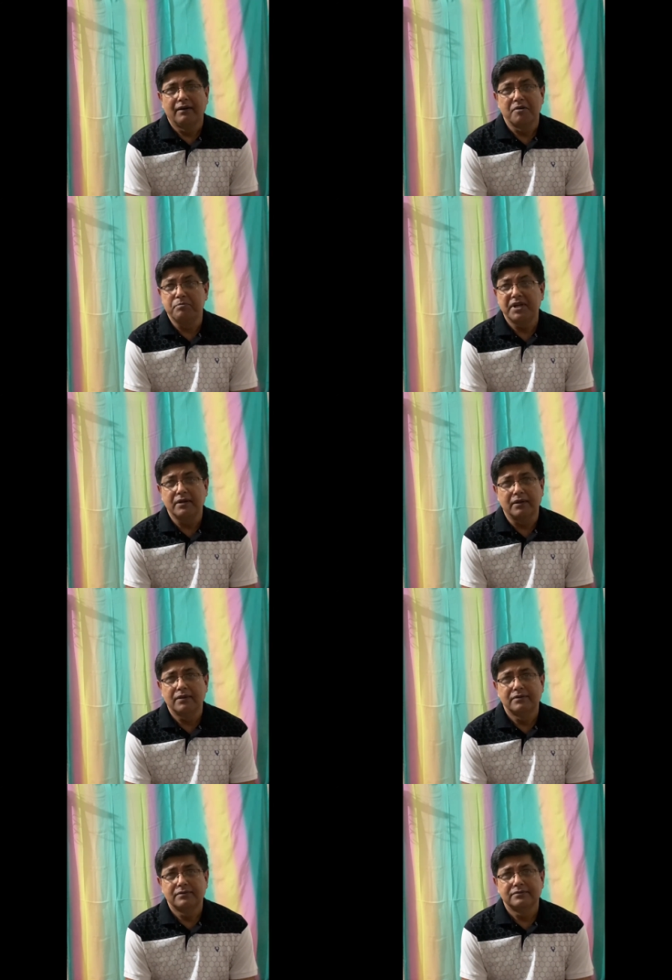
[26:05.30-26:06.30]
Bill,
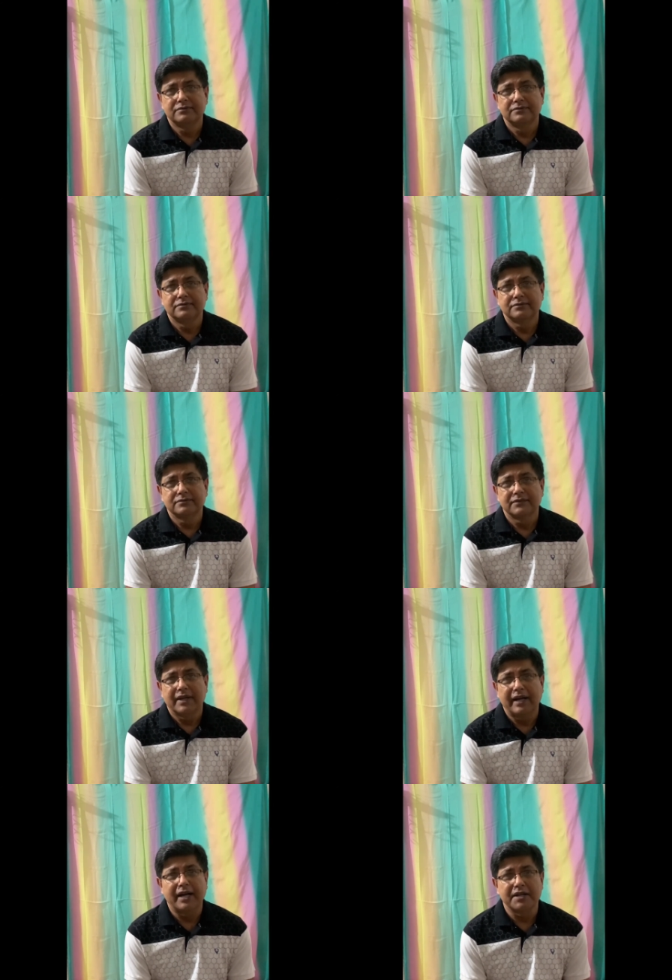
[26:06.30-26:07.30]

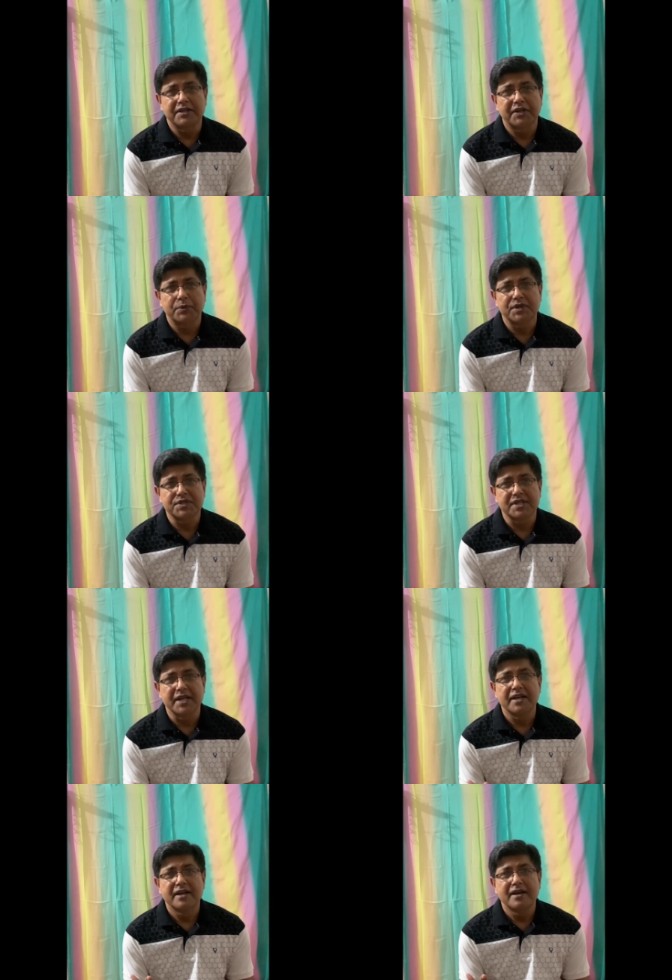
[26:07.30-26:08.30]
and there was a
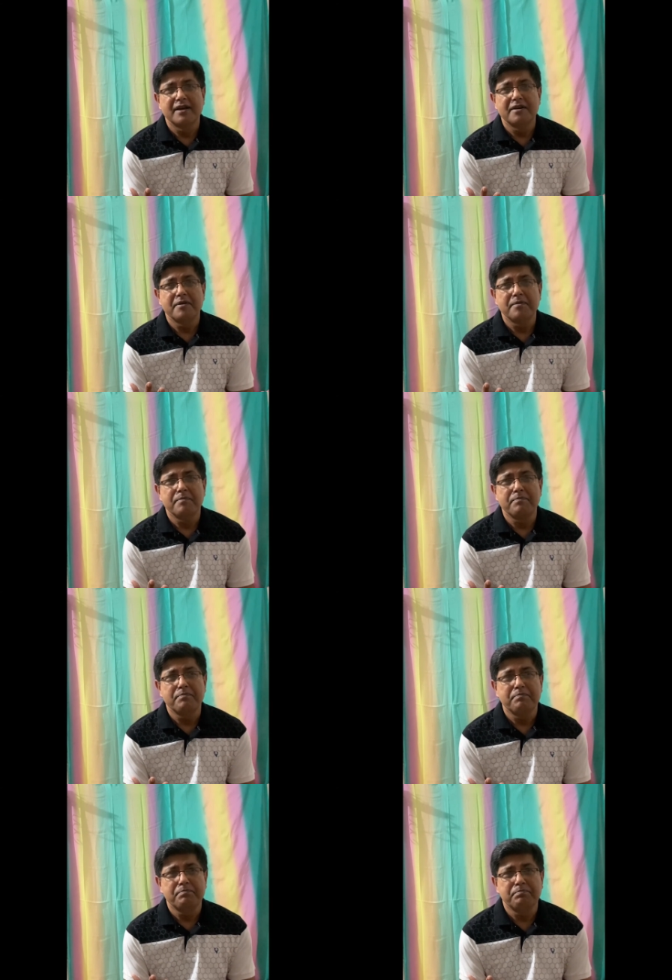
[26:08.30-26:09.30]

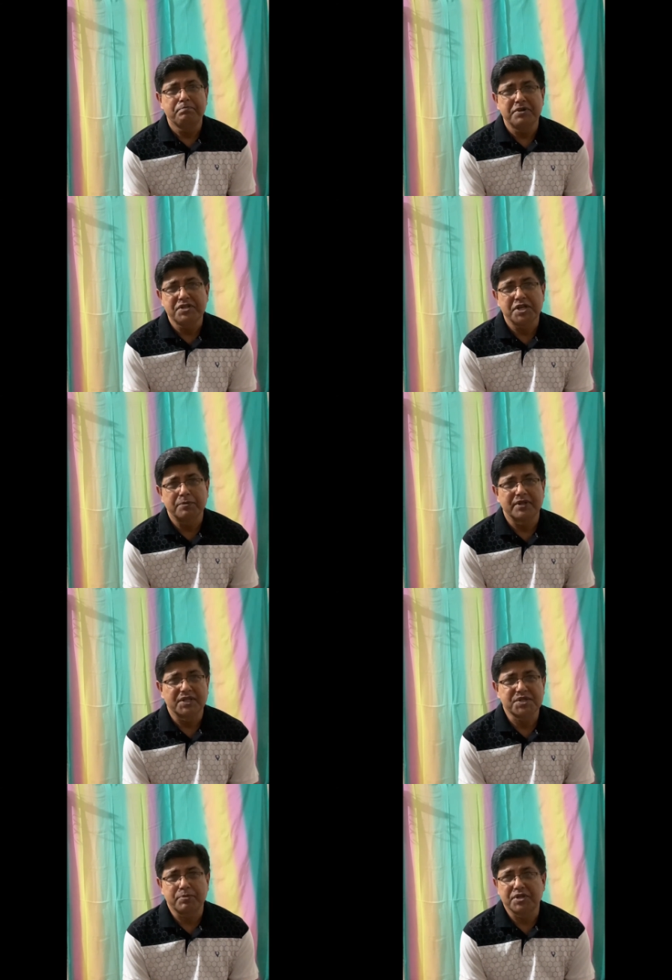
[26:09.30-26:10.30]
pitiable
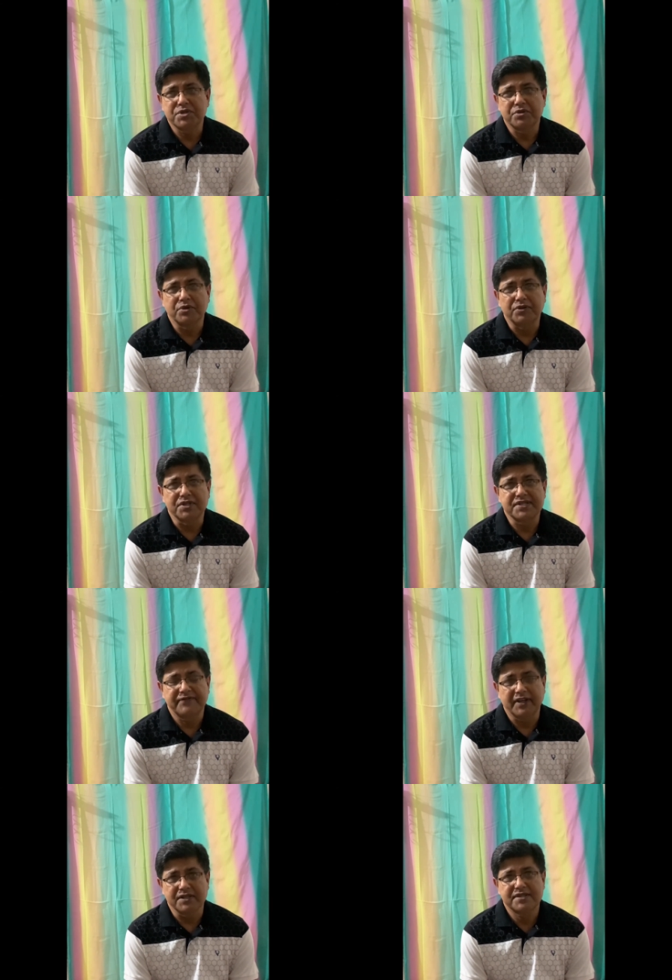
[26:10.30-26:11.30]
expression on his
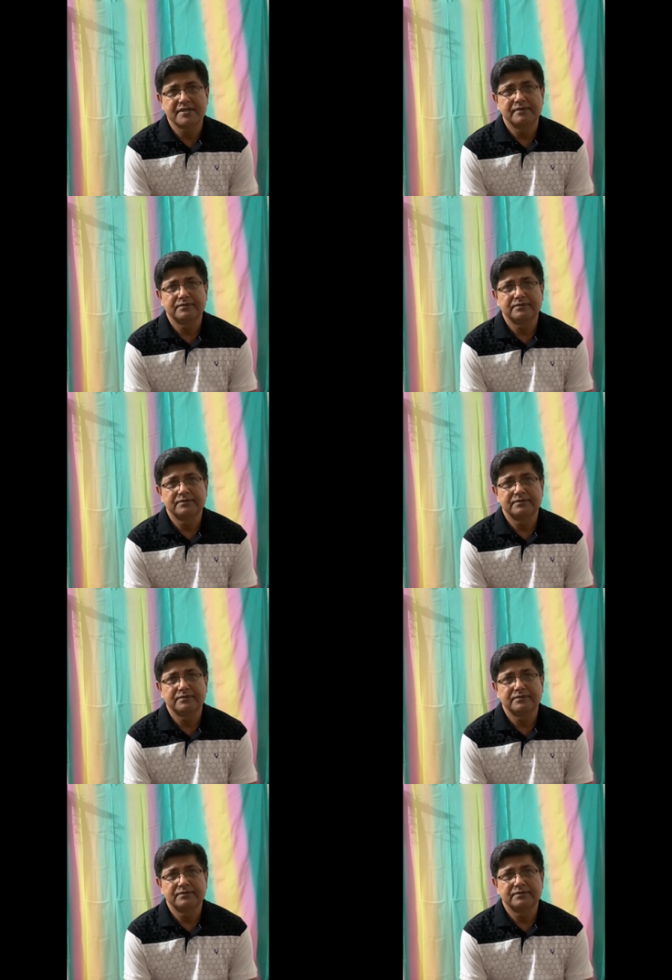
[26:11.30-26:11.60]
face.